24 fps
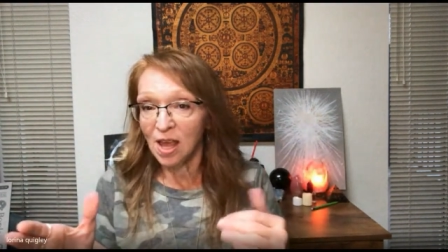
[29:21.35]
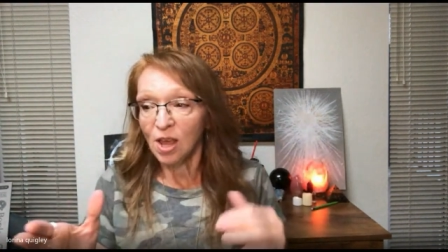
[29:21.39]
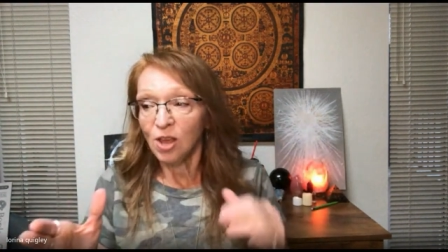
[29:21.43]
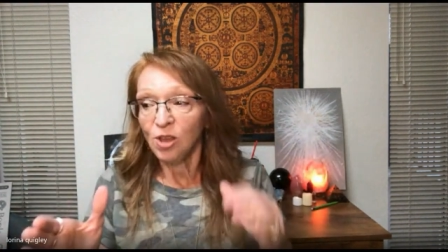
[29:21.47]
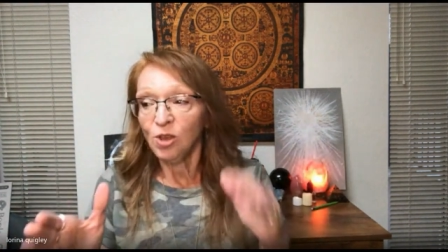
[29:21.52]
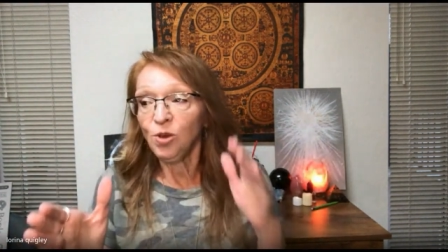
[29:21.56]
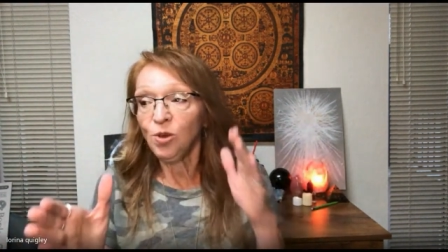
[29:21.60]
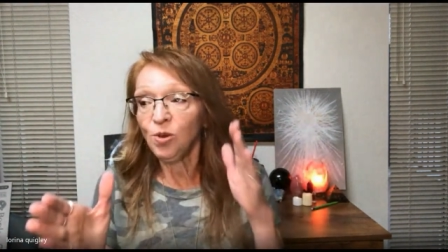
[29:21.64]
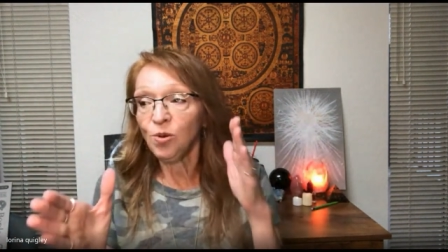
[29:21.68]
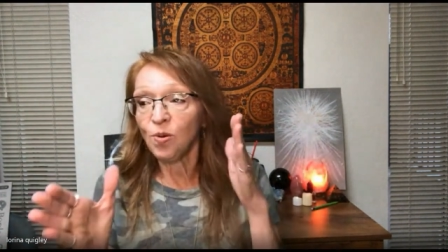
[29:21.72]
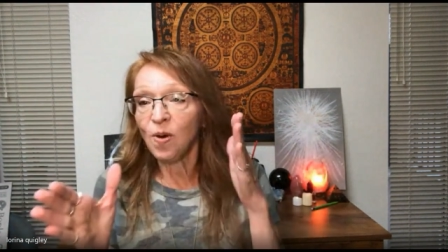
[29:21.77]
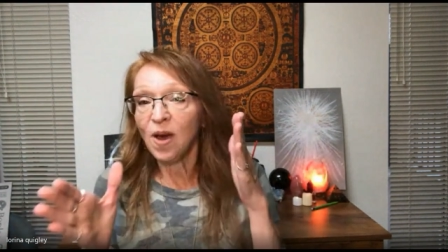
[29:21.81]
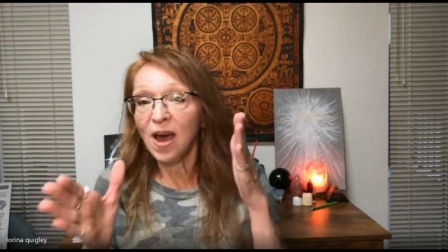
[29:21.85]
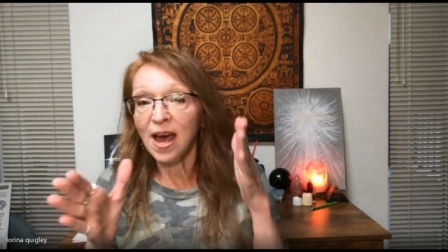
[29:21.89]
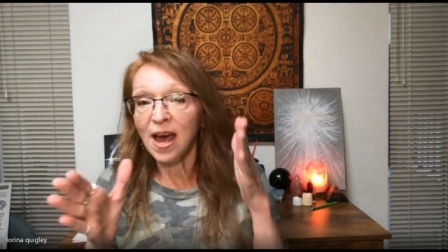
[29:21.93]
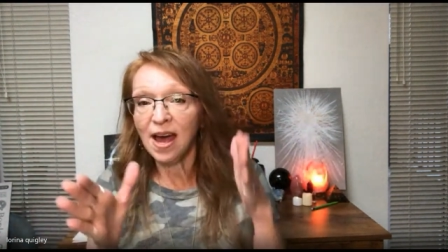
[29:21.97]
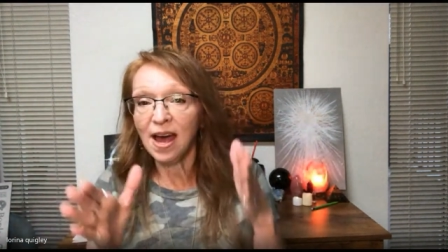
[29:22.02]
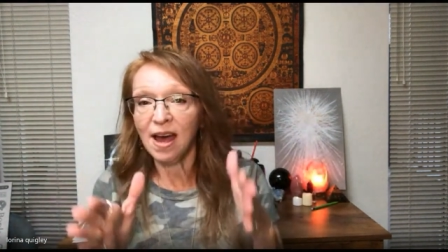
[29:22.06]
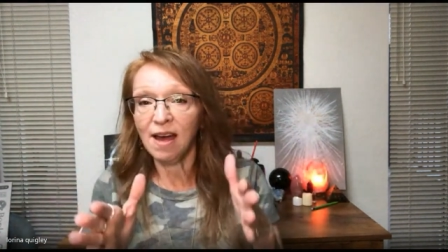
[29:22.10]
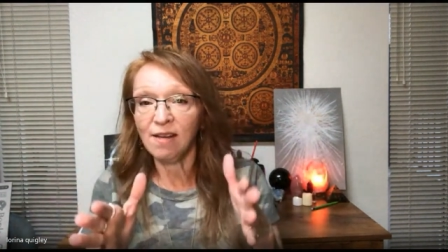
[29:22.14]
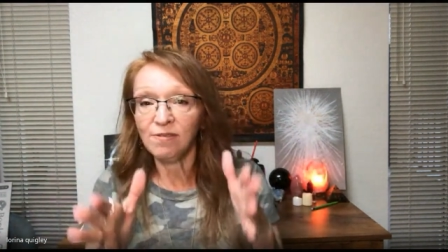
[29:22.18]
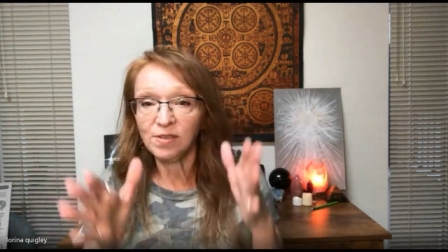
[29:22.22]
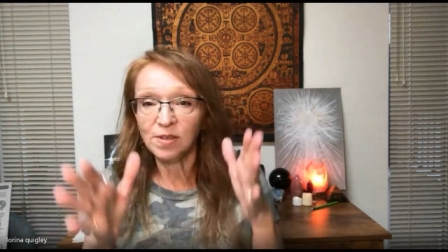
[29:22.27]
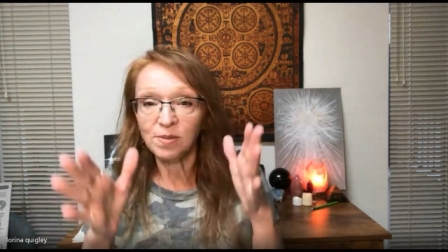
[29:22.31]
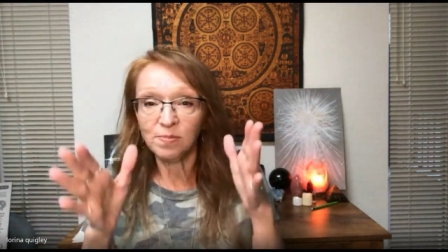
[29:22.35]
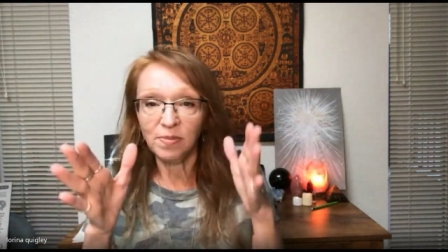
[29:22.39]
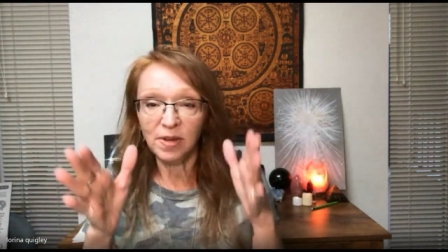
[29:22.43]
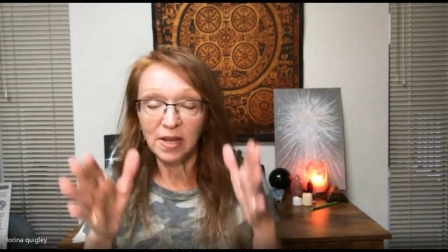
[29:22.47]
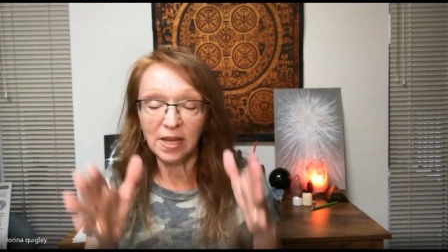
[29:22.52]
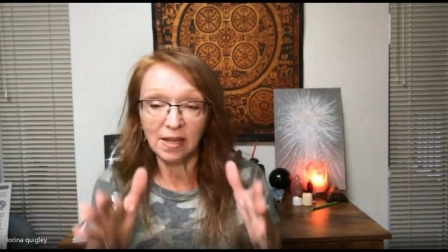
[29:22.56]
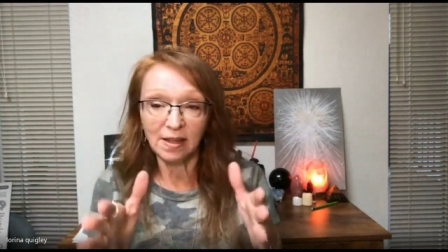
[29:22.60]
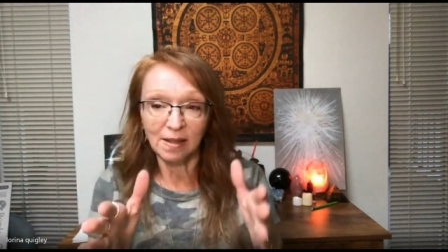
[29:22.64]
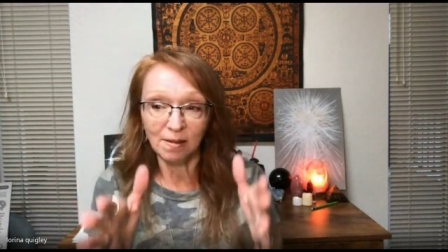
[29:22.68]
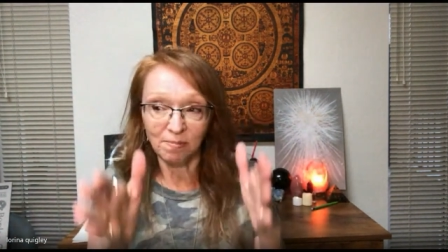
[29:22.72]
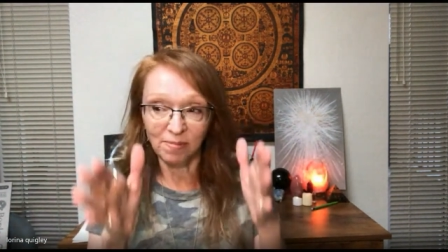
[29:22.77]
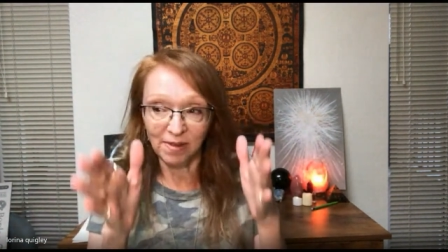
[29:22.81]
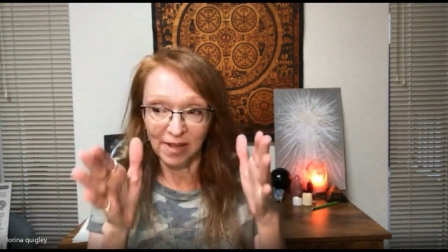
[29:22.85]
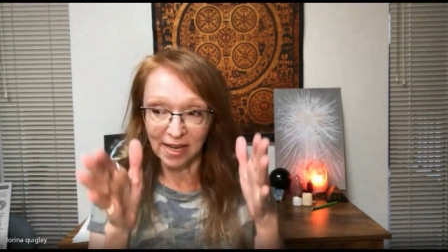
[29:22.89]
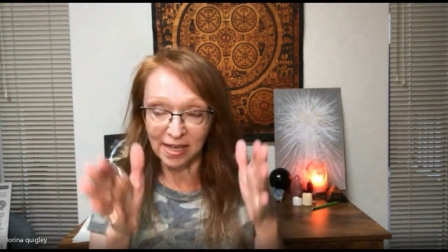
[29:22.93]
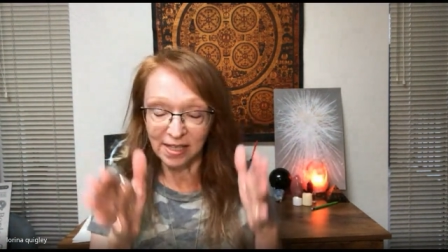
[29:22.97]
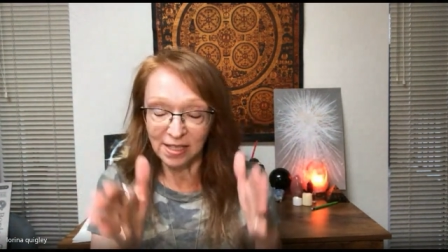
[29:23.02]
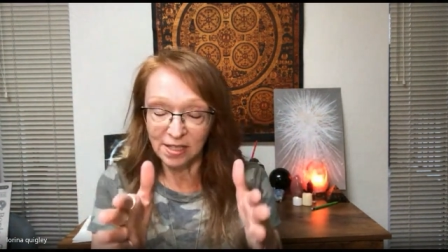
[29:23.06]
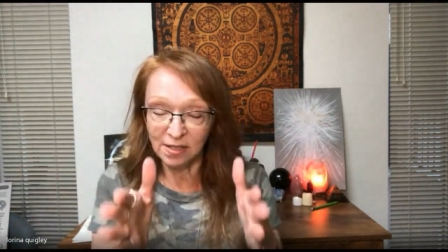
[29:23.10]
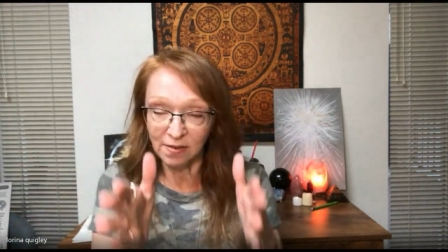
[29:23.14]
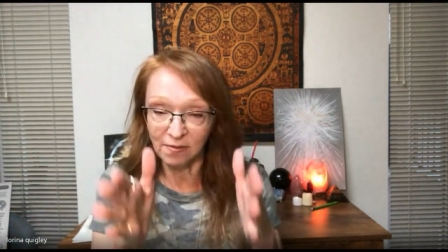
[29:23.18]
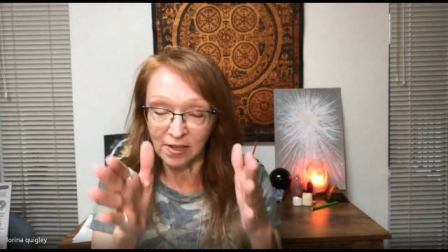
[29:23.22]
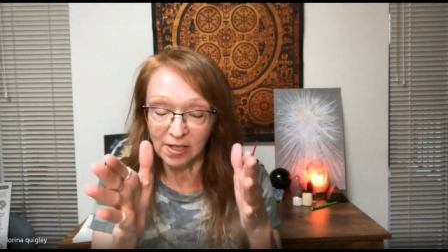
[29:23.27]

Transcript: you have to be in the place of